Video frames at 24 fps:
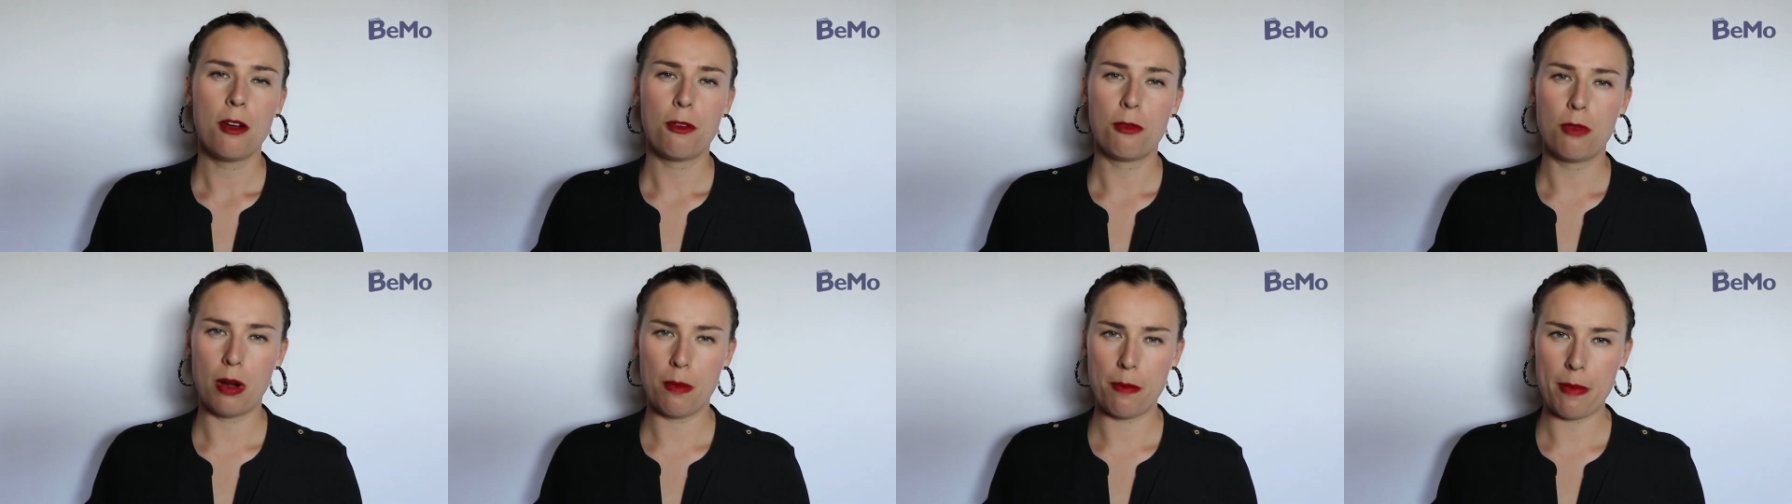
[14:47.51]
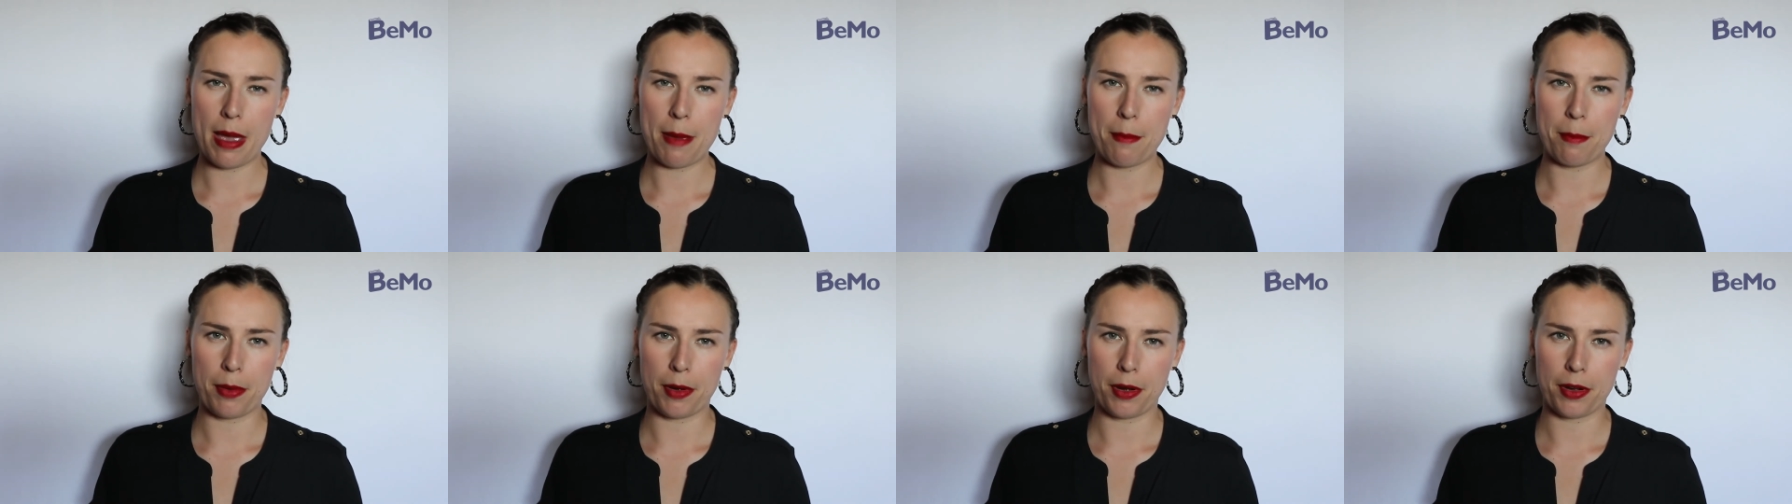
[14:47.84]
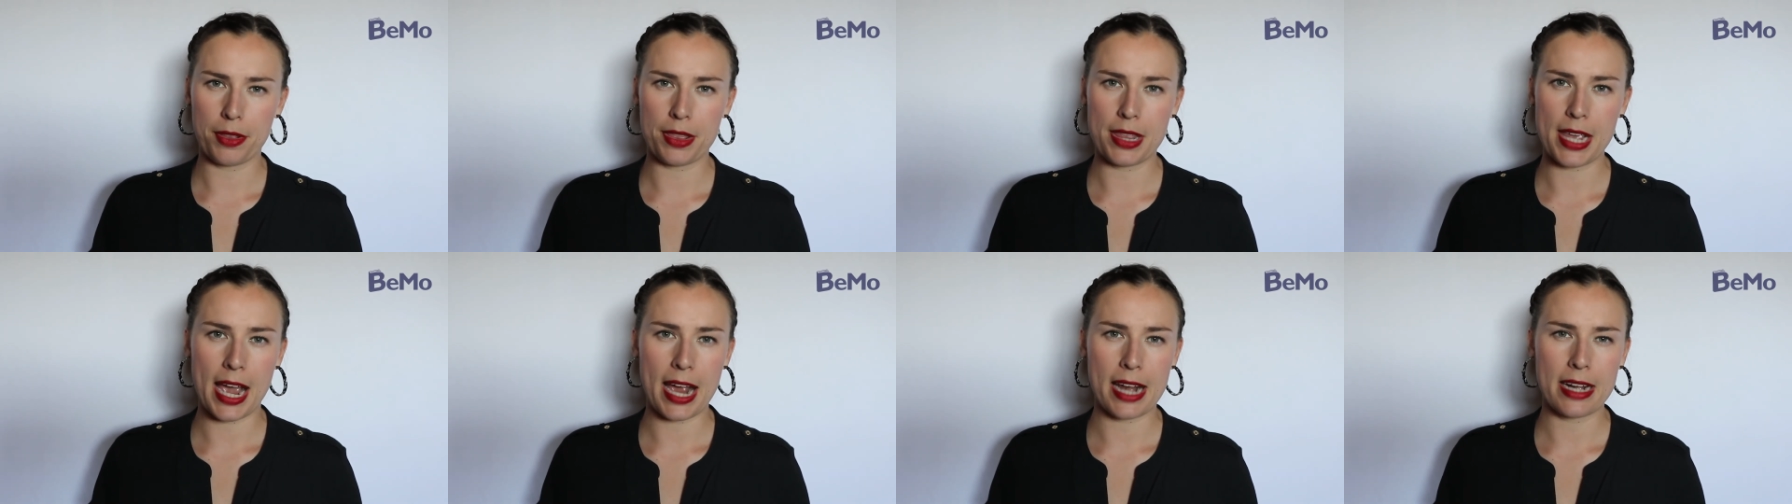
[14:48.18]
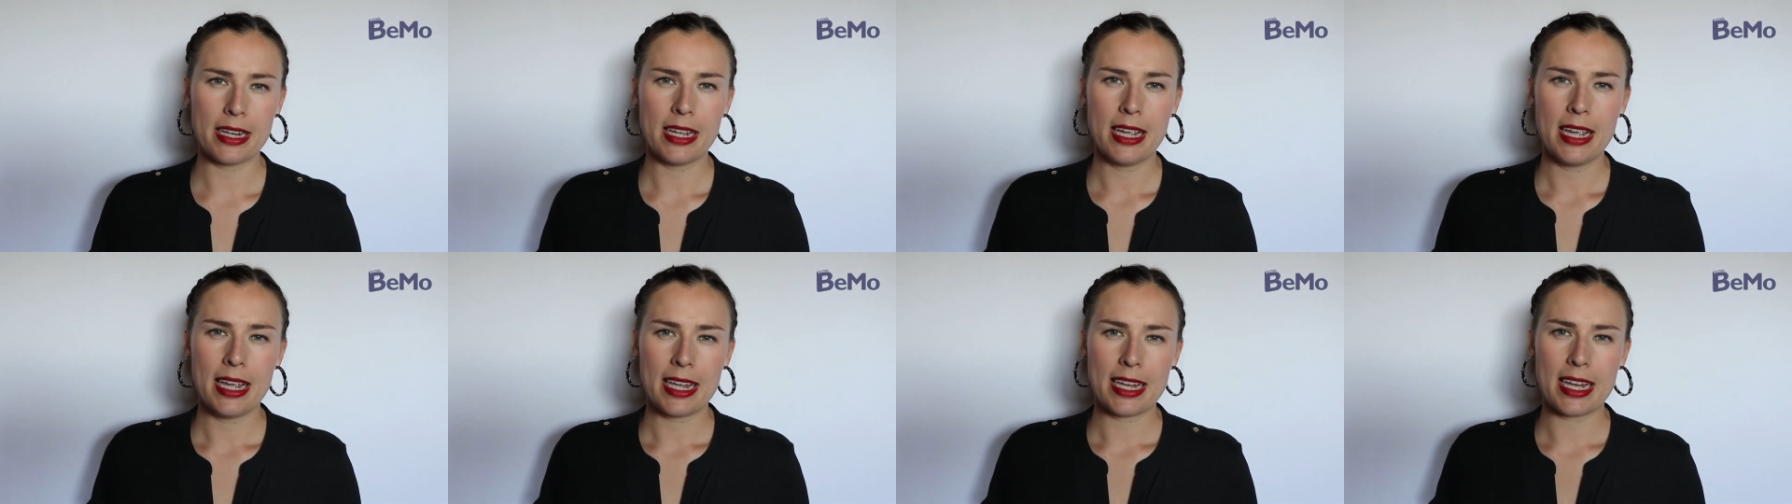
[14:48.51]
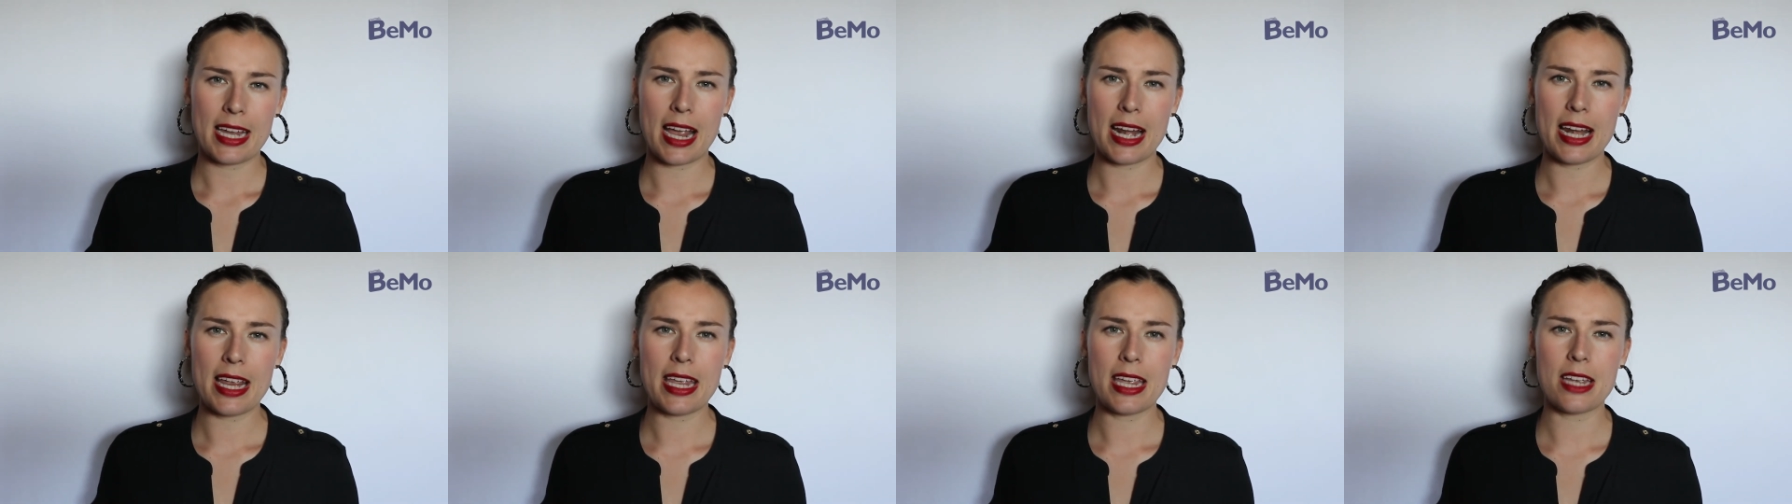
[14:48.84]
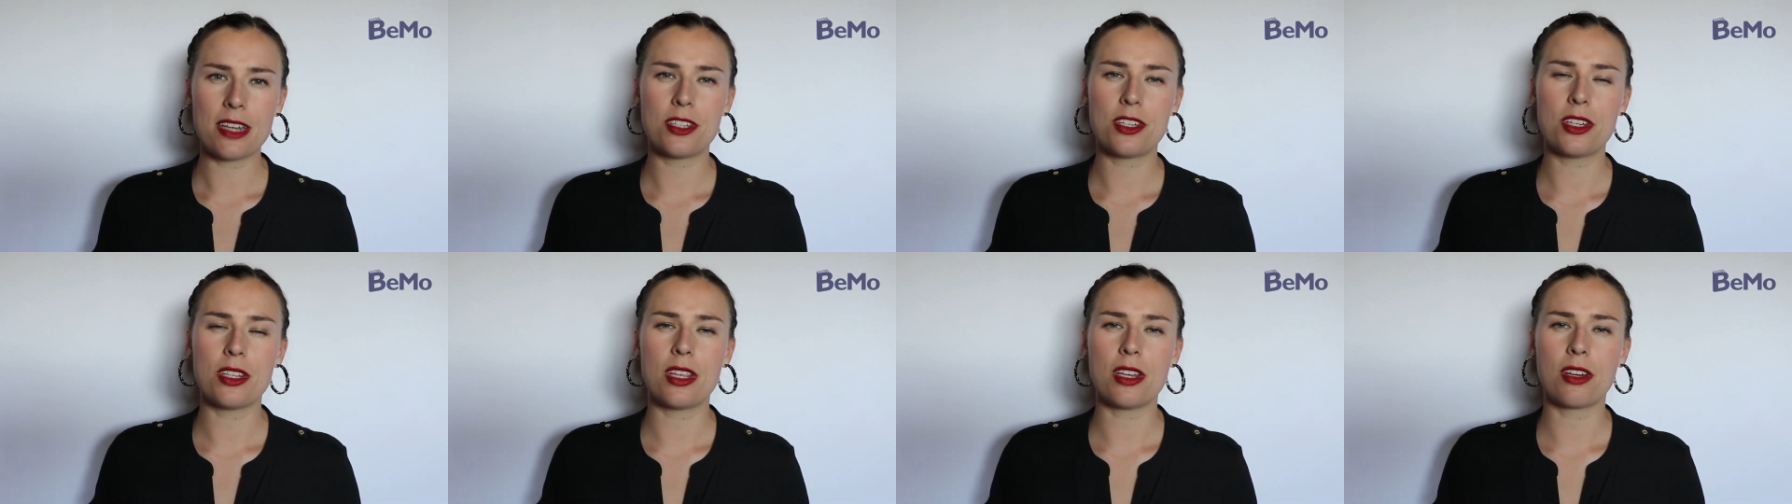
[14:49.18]
Remember that getting
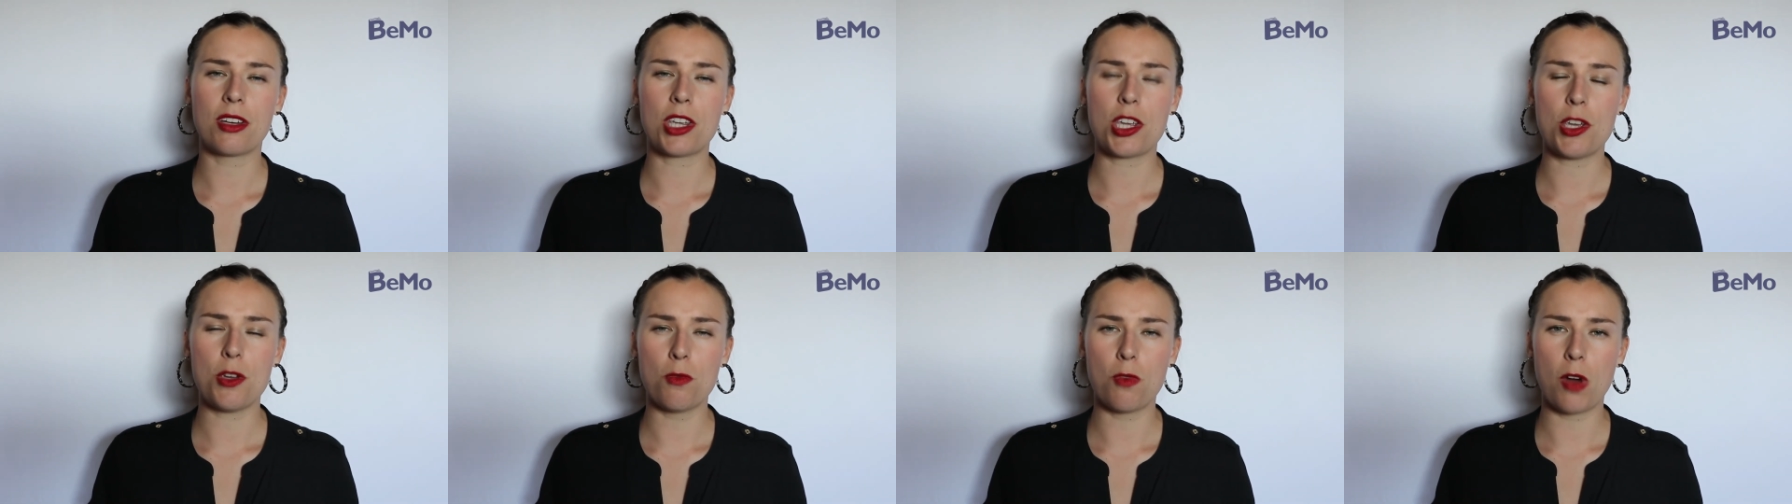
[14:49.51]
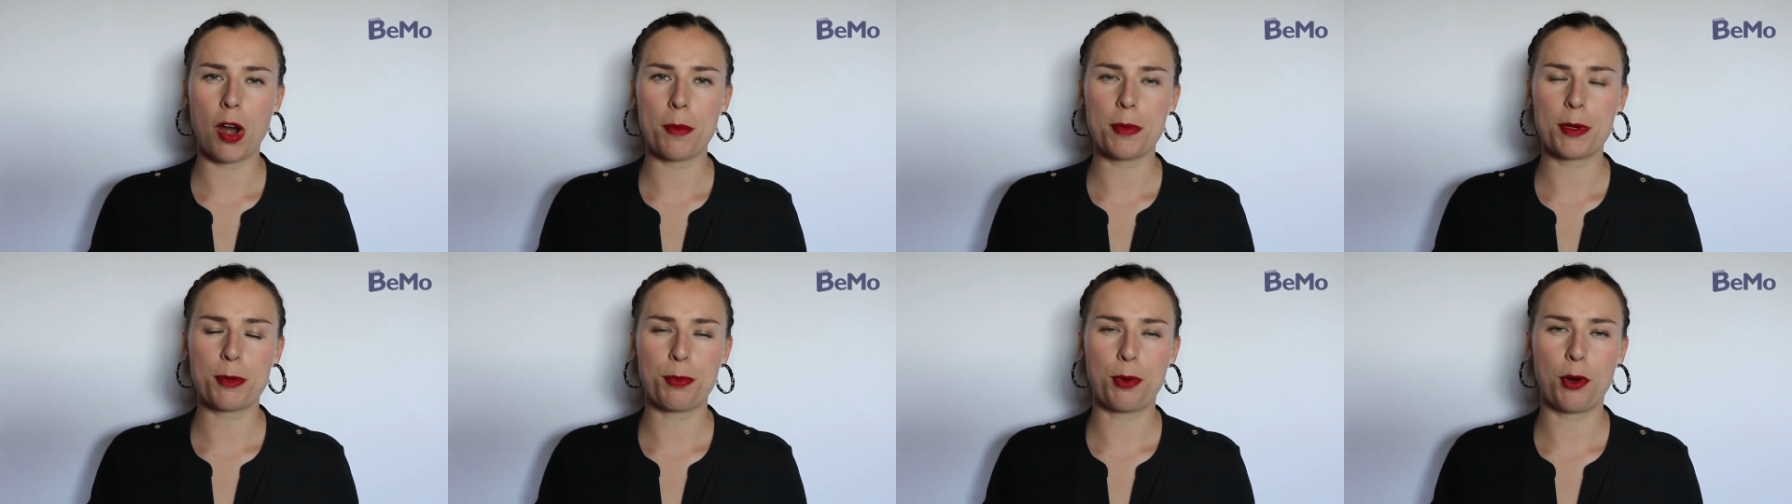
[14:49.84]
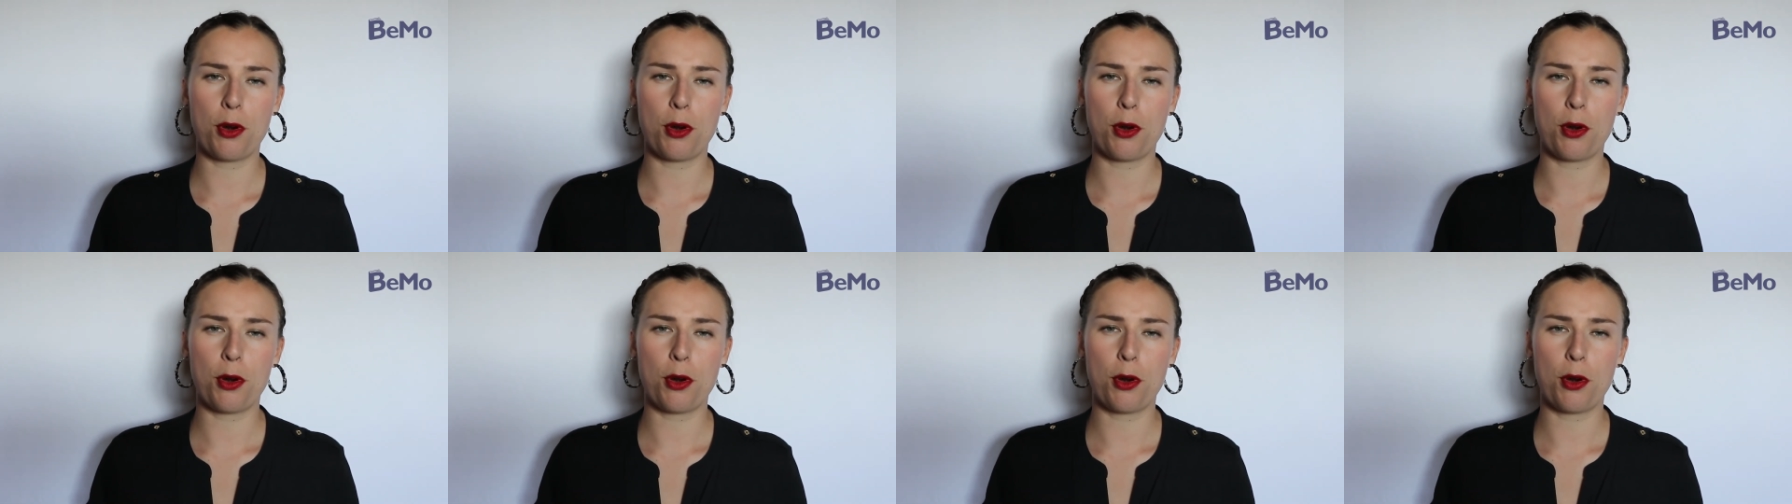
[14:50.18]
into the QuARMS